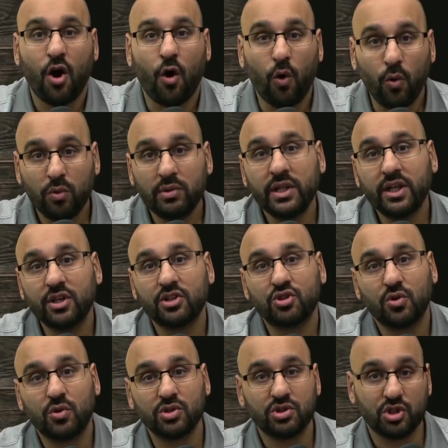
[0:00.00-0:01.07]
only
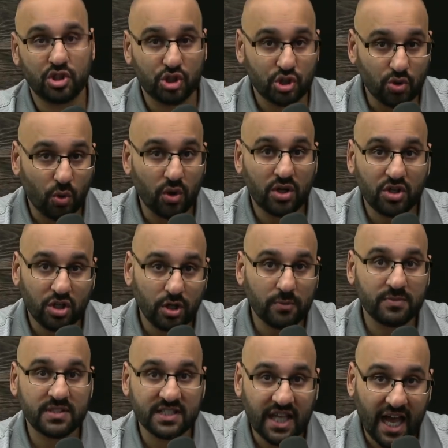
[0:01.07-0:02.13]
controls the short-term
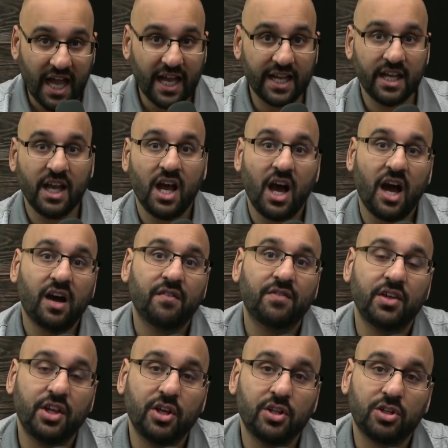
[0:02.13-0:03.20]
side of the
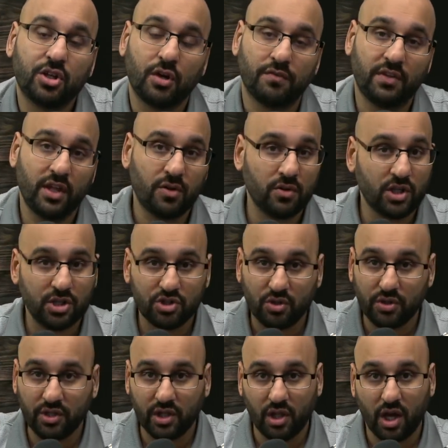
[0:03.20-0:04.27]
yield curve. They don't control
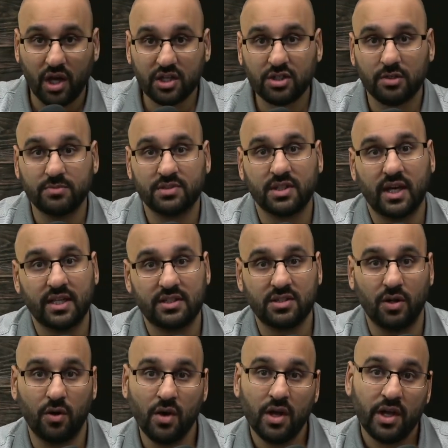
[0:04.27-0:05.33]
the long-term side.
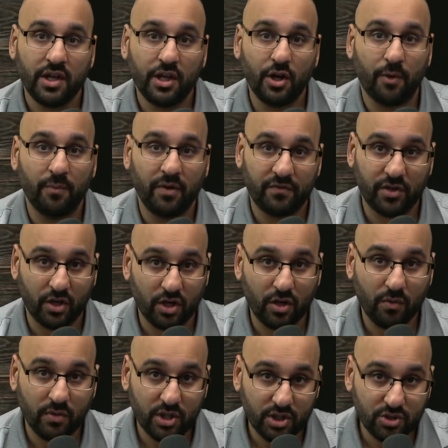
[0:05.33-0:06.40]
So, you know, if they're going to
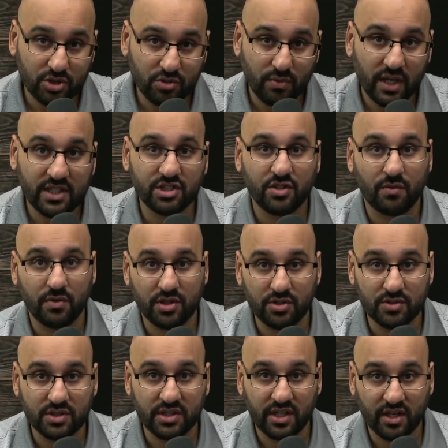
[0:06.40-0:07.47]
reduce rates, they're
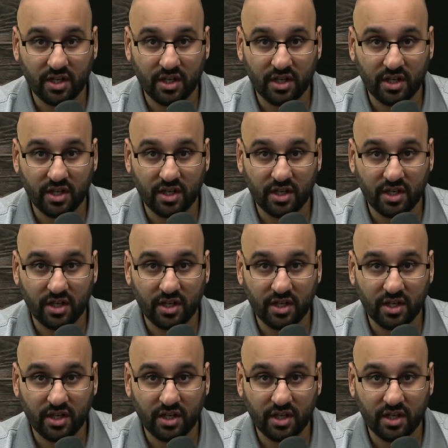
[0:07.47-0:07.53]
reducing it